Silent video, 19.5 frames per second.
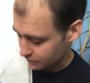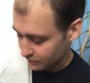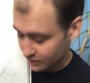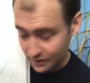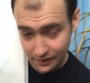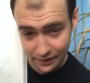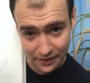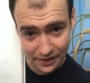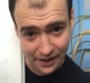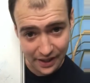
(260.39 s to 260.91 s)

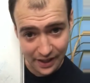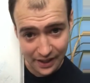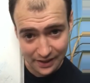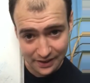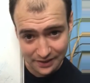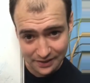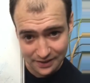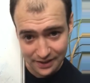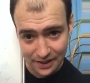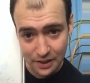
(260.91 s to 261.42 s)
Very
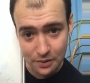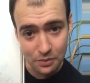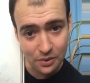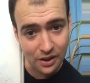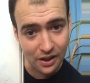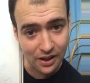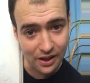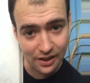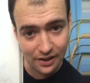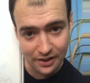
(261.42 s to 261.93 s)
elegant name
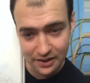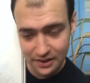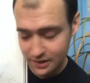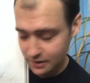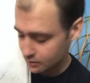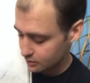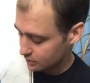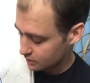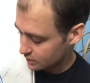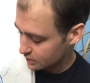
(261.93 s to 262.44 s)
and I like
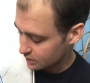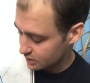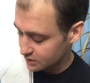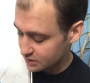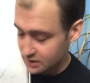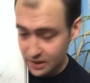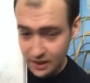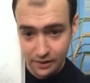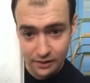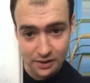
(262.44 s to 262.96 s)
it.
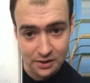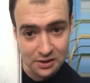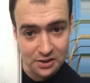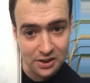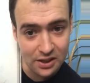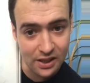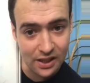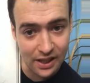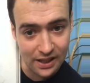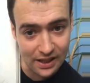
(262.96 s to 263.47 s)
Down
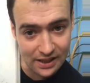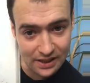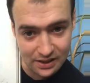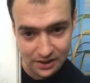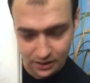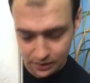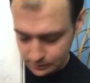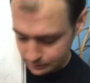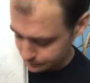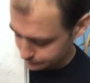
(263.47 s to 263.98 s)
into the lean
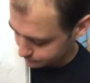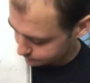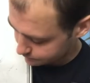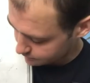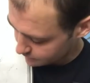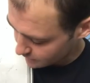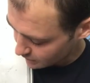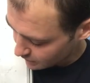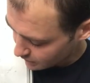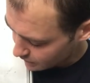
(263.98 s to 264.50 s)
arm,
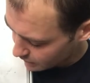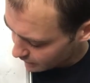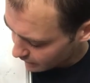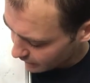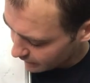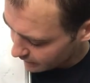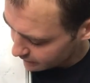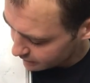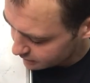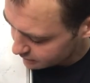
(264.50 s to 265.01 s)

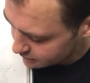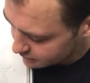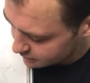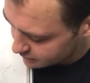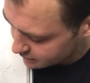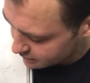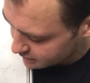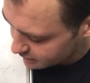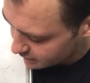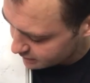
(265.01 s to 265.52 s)
and
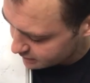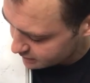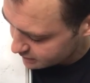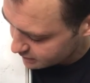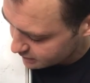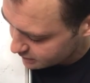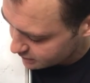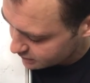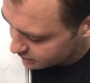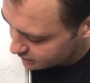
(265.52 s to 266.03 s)
just attached
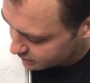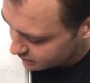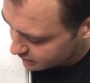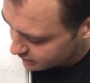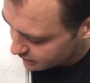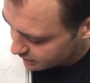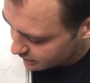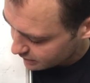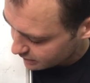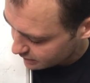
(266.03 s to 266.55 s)
to the side
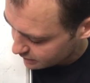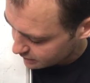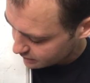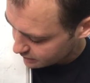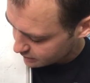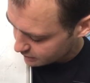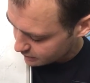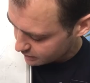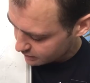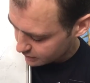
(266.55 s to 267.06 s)
there
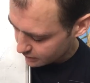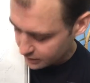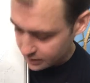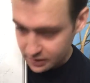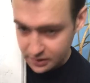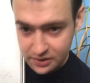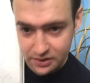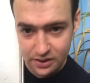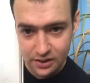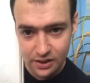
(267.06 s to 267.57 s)

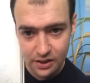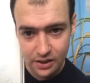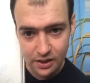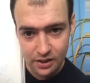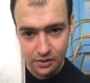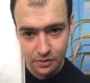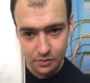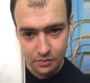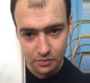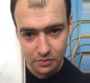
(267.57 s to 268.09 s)
is
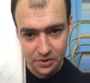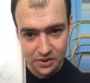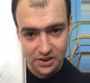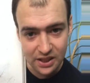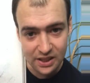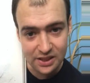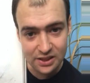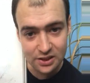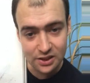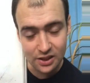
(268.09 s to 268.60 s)

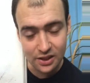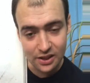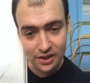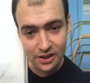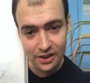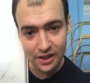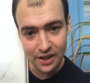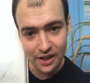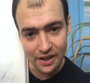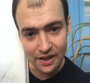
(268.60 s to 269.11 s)

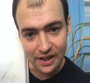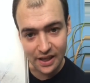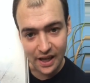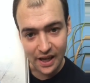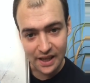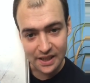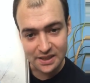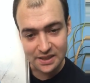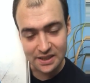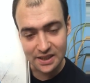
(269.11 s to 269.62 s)
potentially an
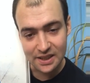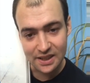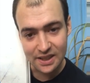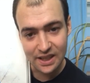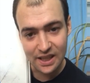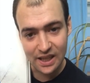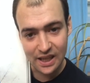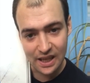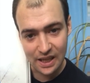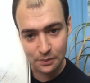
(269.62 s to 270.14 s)

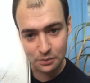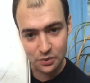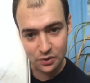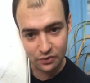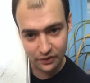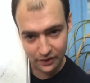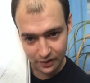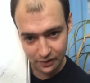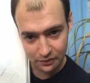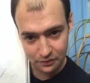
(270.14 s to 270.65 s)
anti-collapse
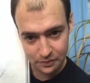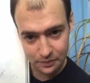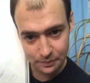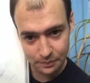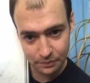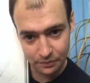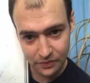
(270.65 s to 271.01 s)
valve.